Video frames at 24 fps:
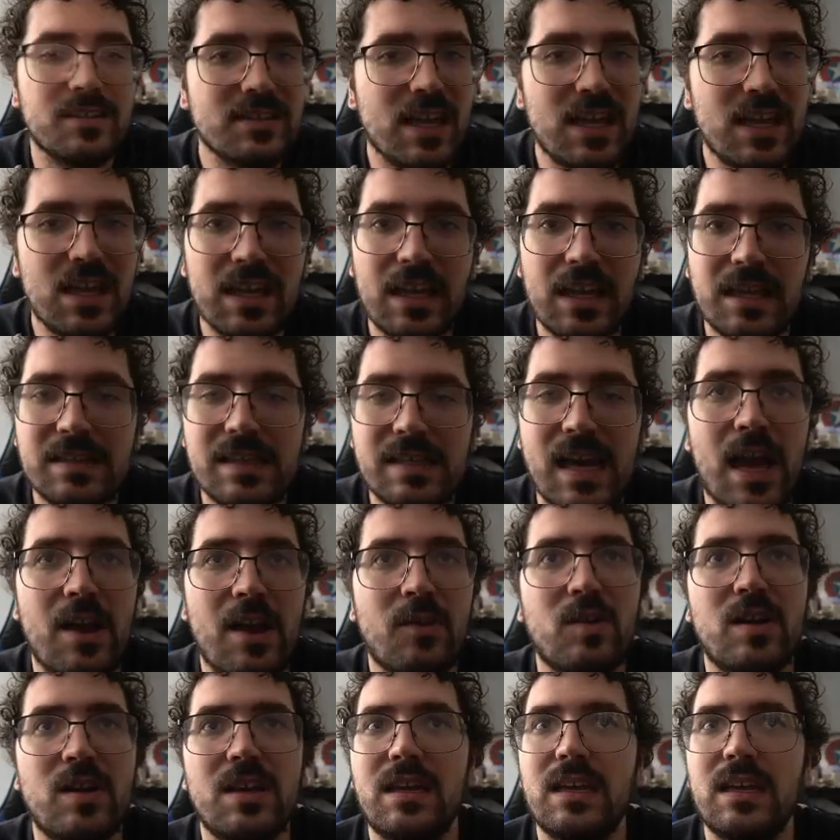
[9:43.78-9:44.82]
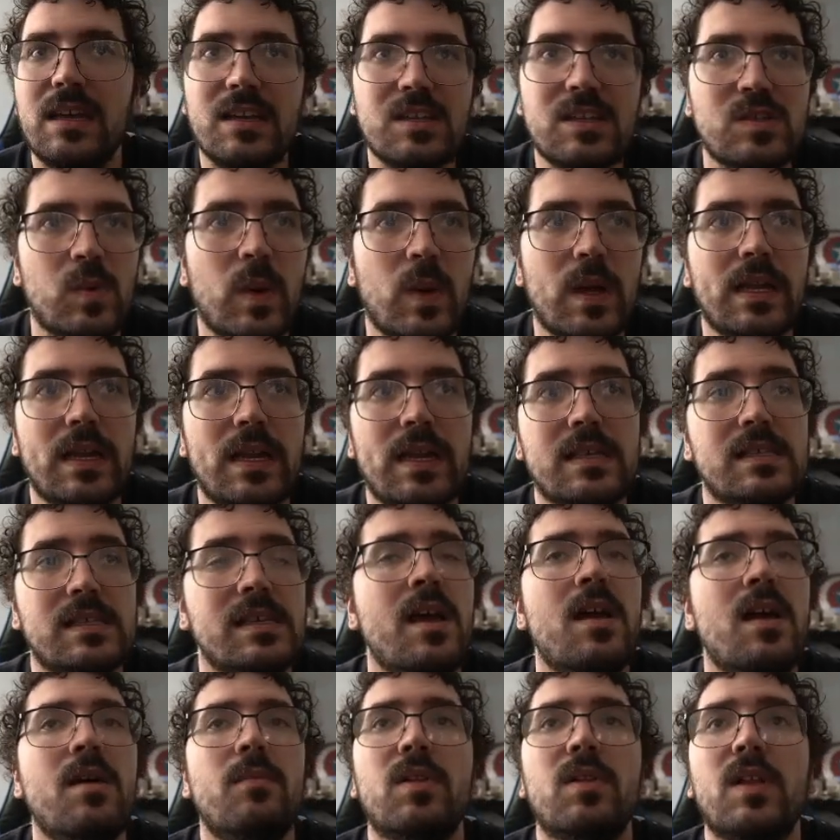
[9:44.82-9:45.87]
I didn't get Tyreek. It is what it is.
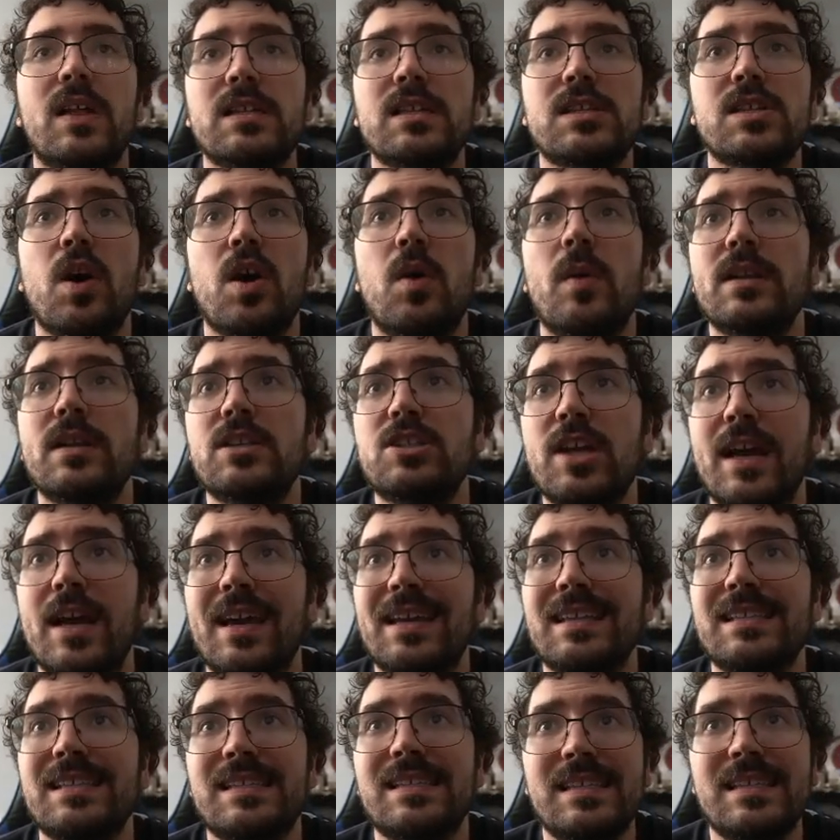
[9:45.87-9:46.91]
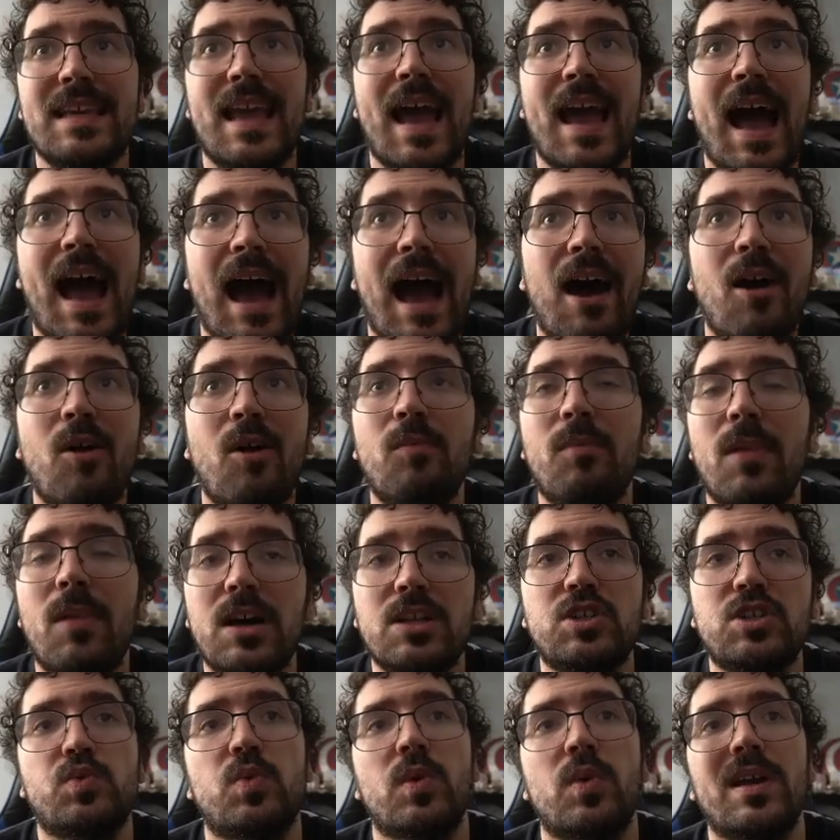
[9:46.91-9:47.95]
But let's go and check and see how
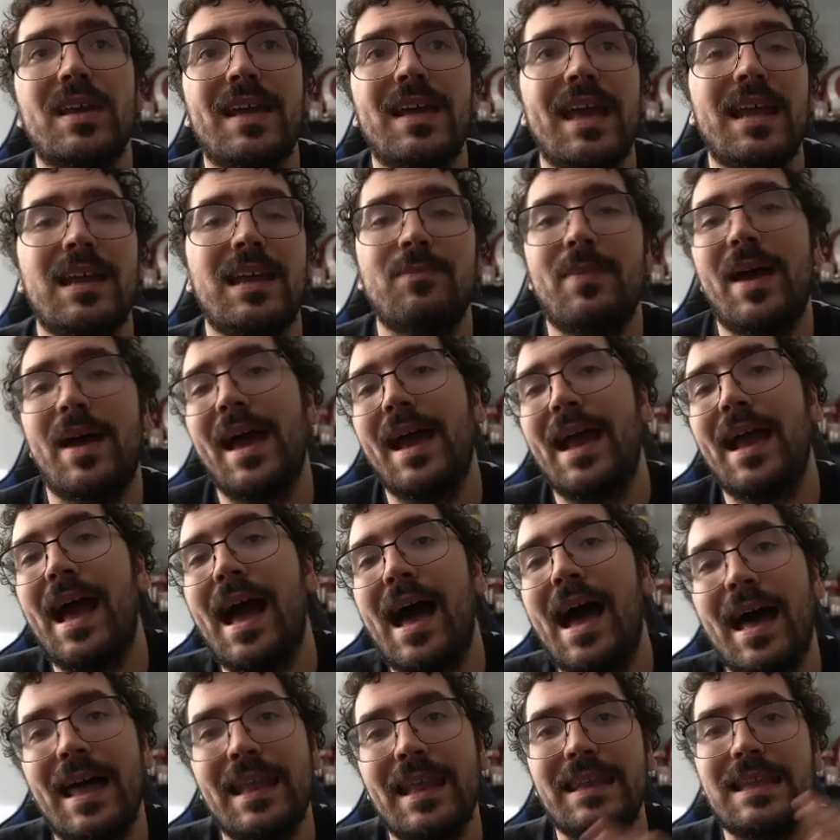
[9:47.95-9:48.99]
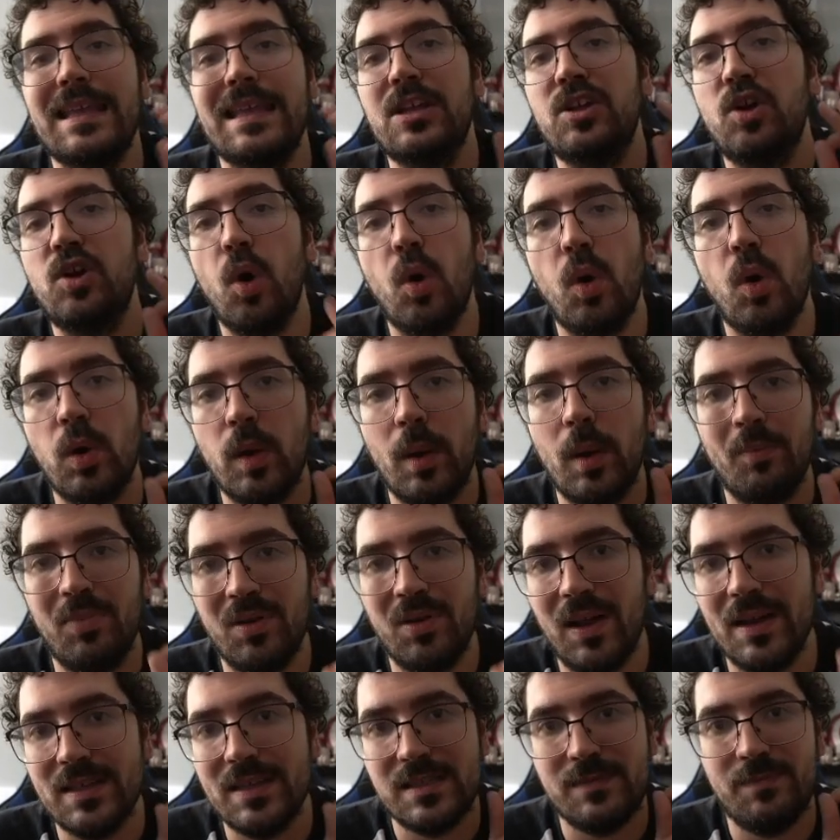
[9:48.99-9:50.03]
much we're getting back on the gold
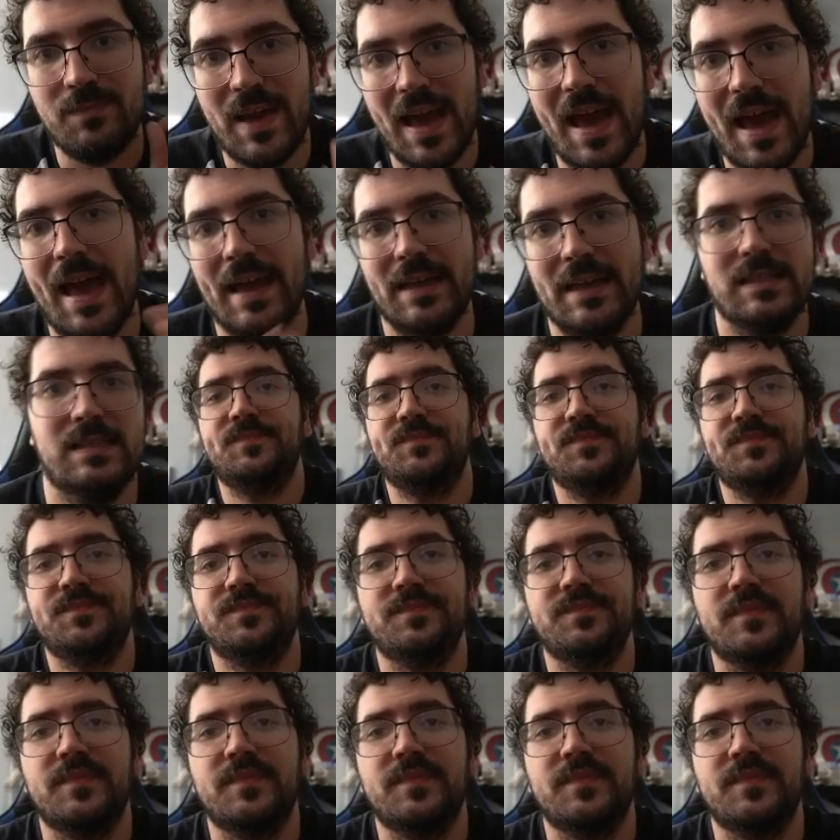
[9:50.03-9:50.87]
plus packs.